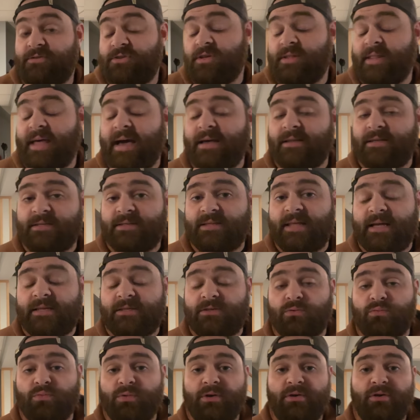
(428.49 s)
So
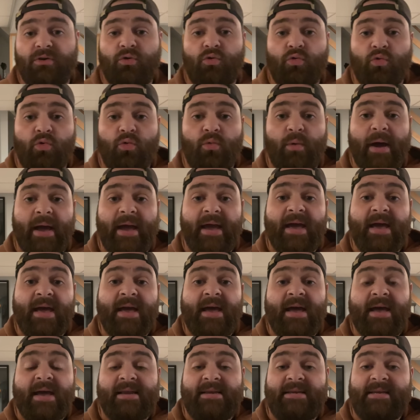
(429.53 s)
that's a really cool way
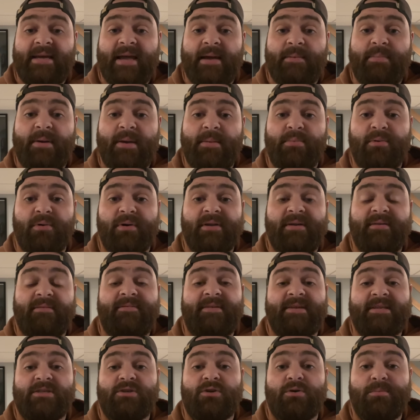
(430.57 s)
to get people into
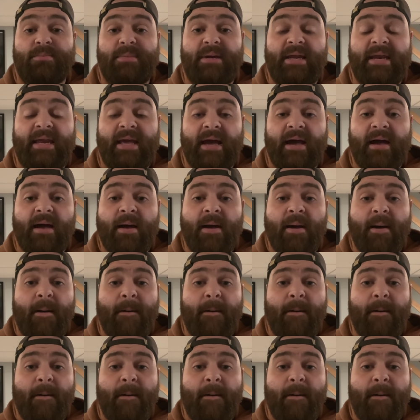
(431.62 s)
physical media.